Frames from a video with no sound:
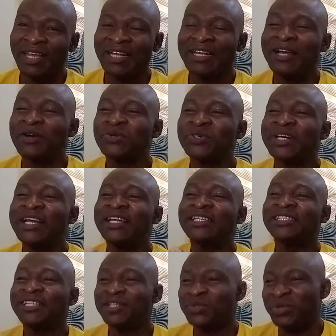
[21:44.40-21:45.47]
Now,
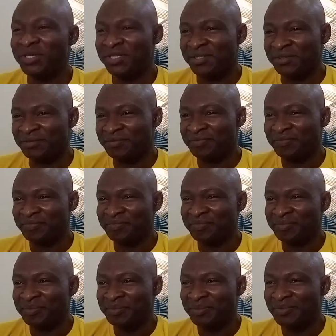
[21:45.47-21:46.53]
range equation.
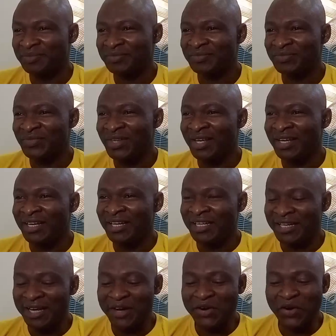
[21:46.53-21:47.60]

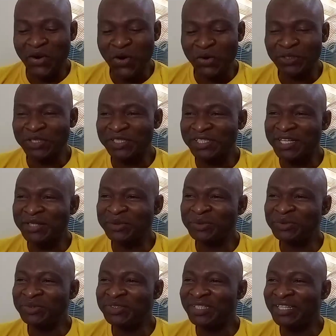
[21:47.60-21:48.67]
Now,
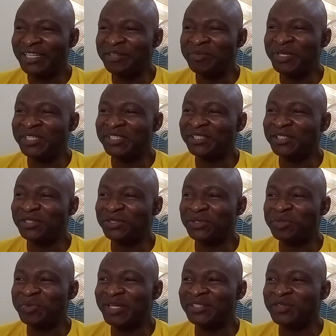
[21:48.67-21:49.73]
ultrasound imaging
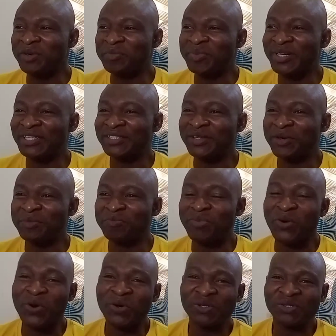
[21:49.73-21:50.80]
instruments operate on
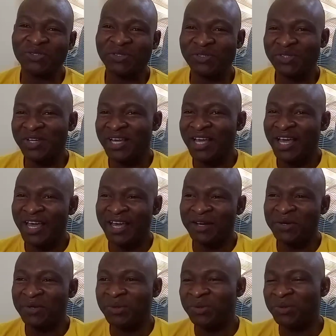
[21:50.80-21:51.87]
pulse
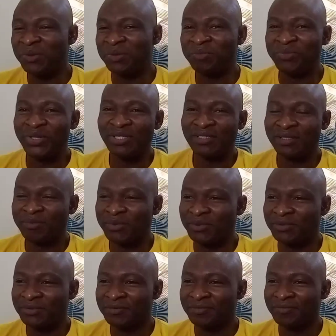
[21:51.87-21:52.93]
echo principle.